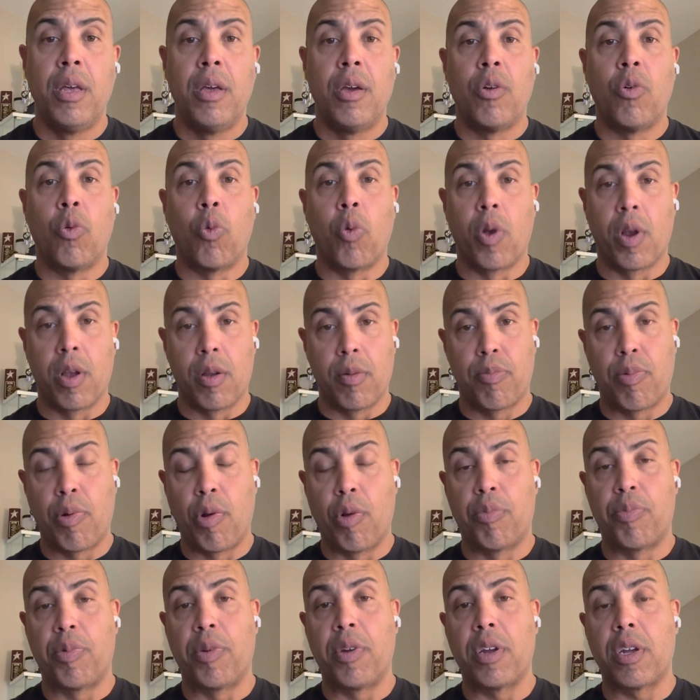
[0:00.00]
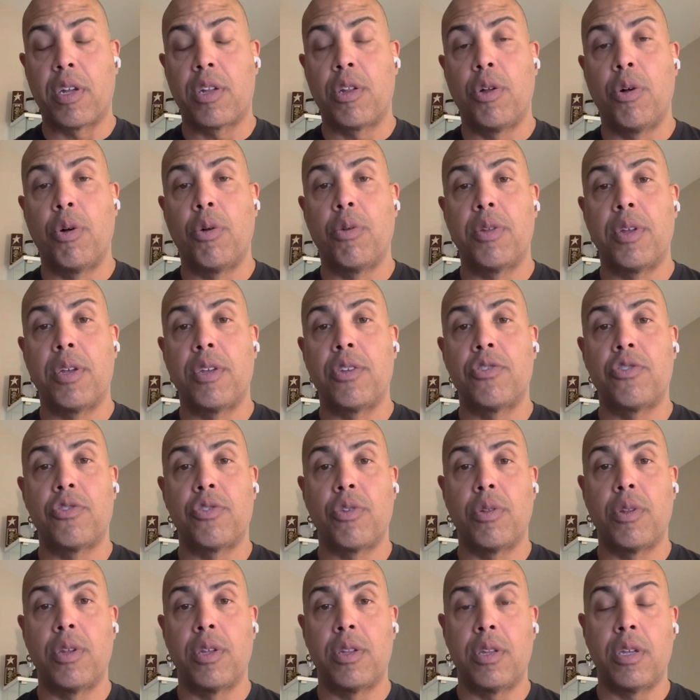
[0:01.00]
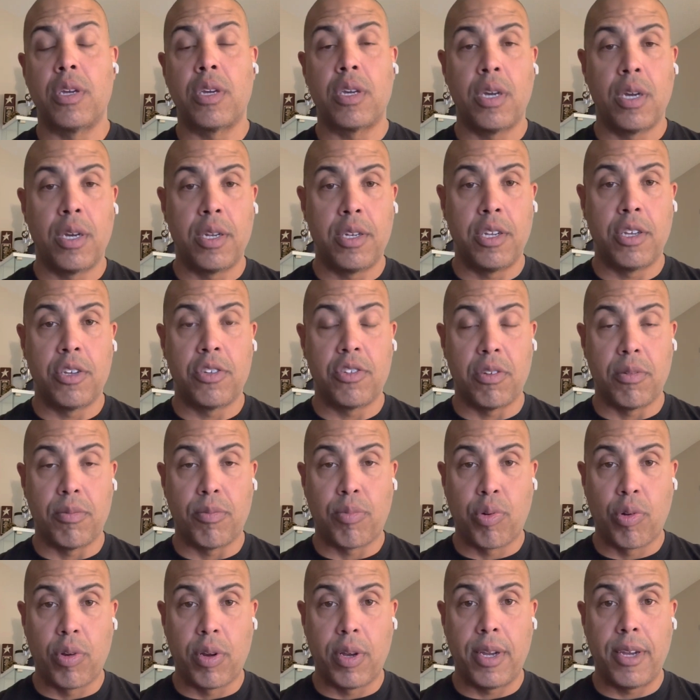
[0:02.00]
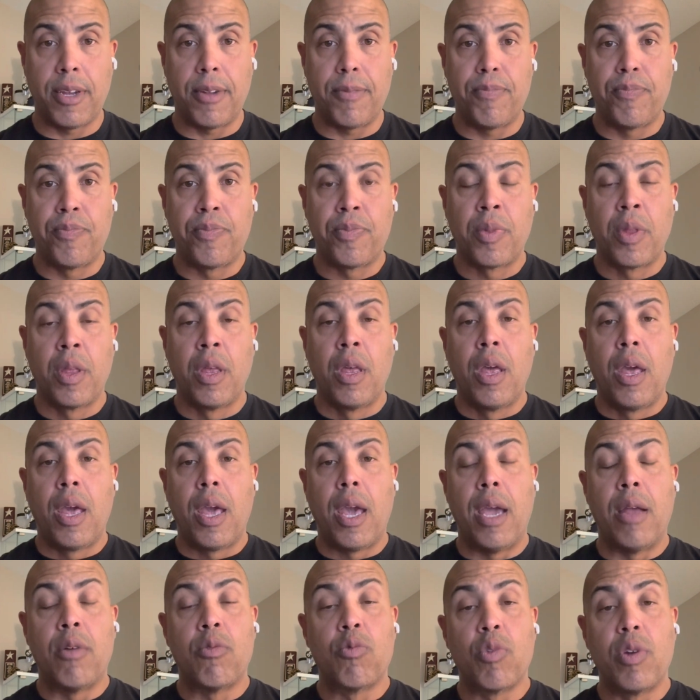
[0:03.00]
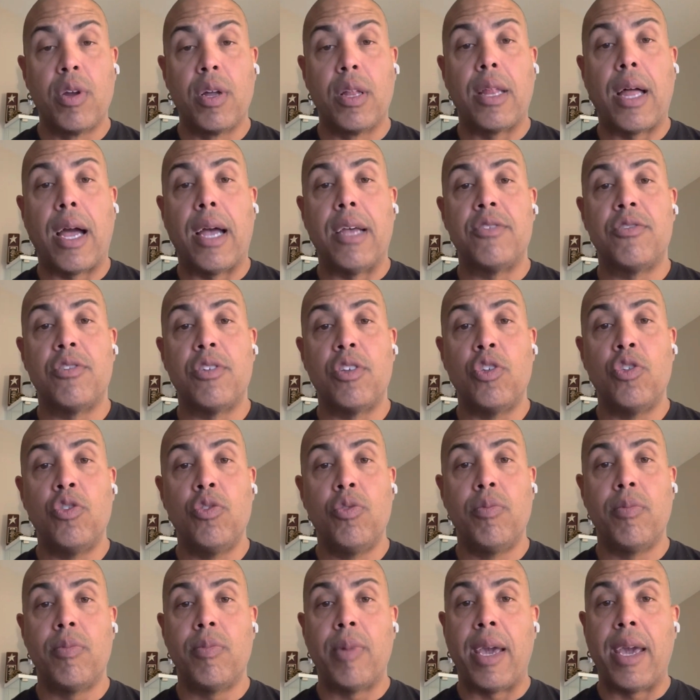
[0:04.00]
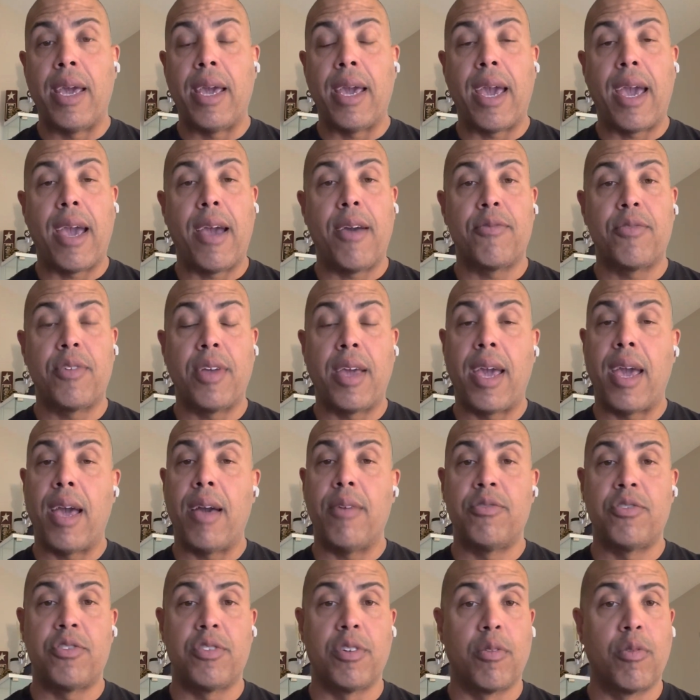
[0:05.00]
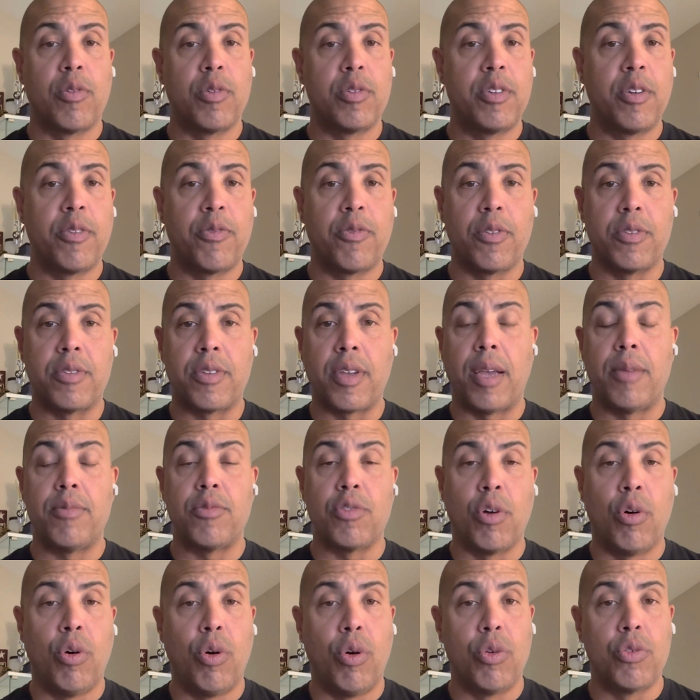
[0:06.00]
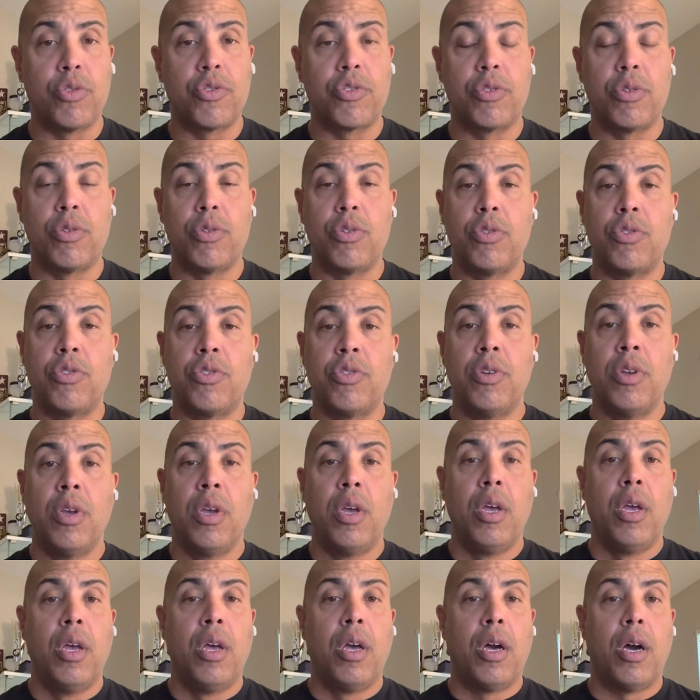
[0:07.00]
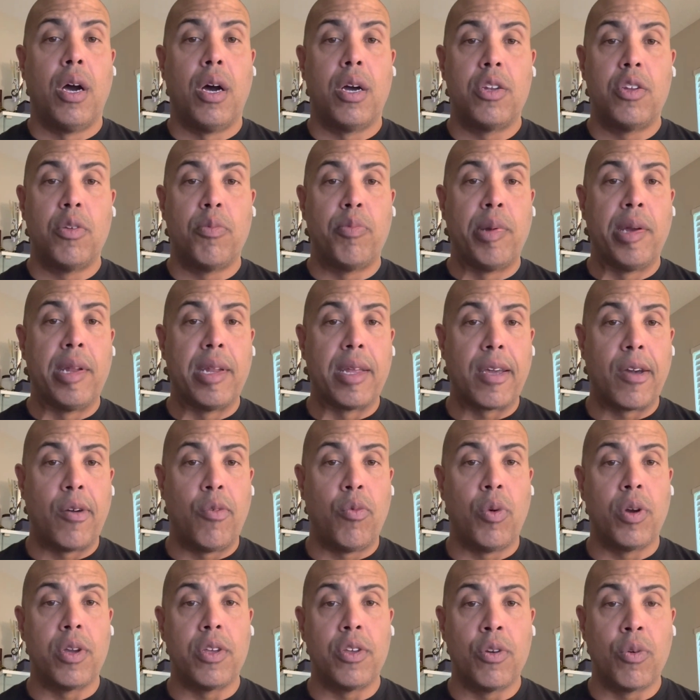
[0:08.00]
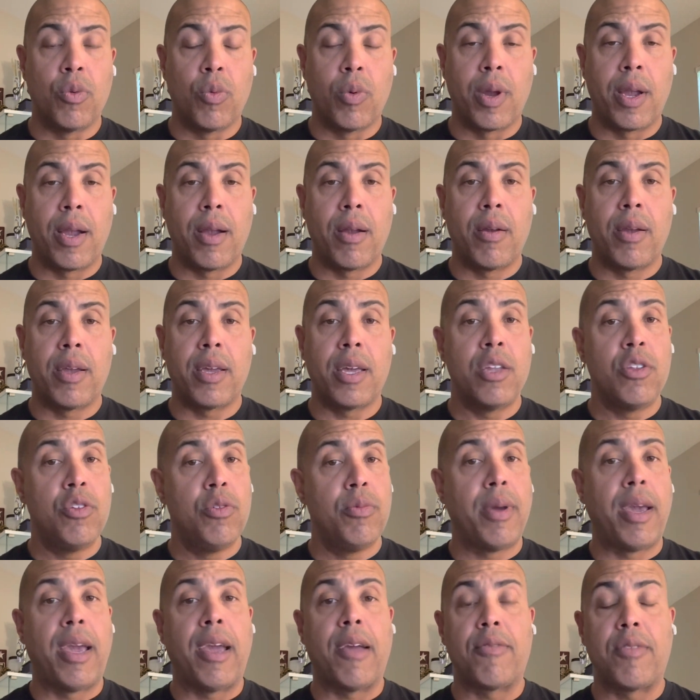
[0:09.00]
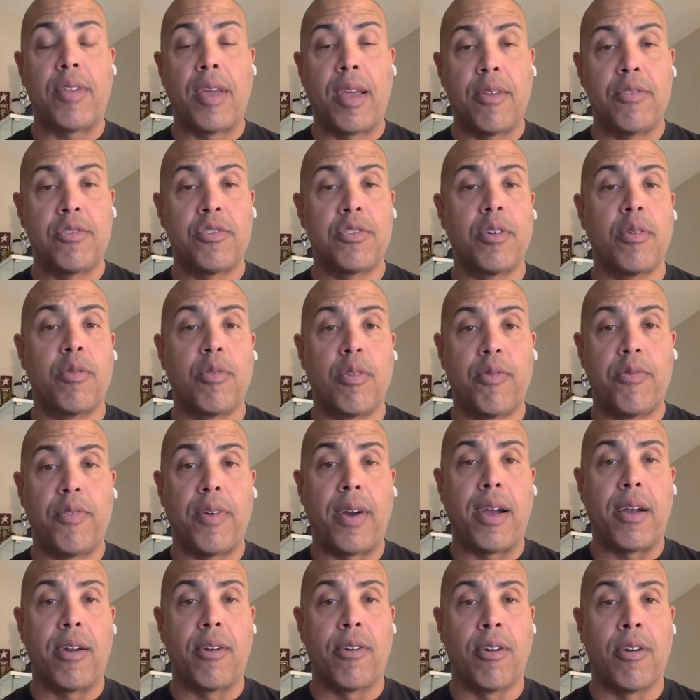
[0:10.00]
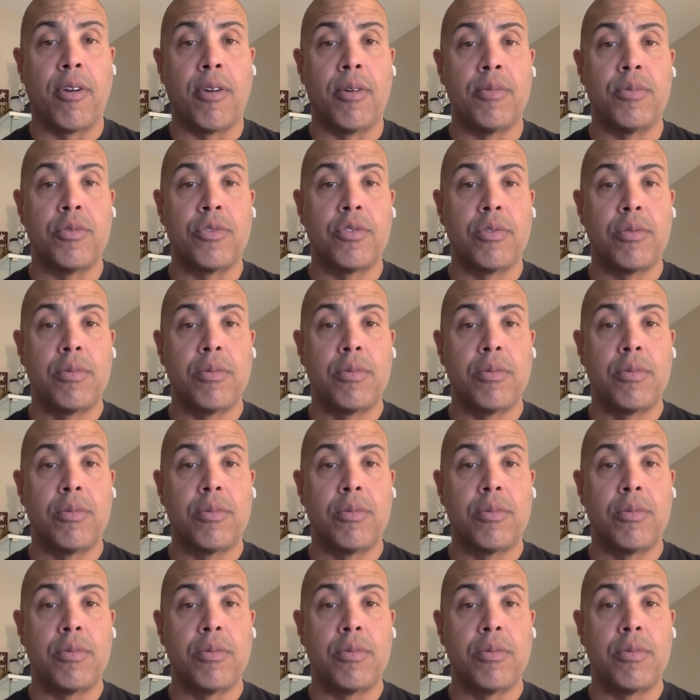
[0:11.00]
Wear appropriate clothing so that the gun doesn't print. And realize that you may have to have several different types of holsters, depending on what you're wearing. And you may have to have several firearms.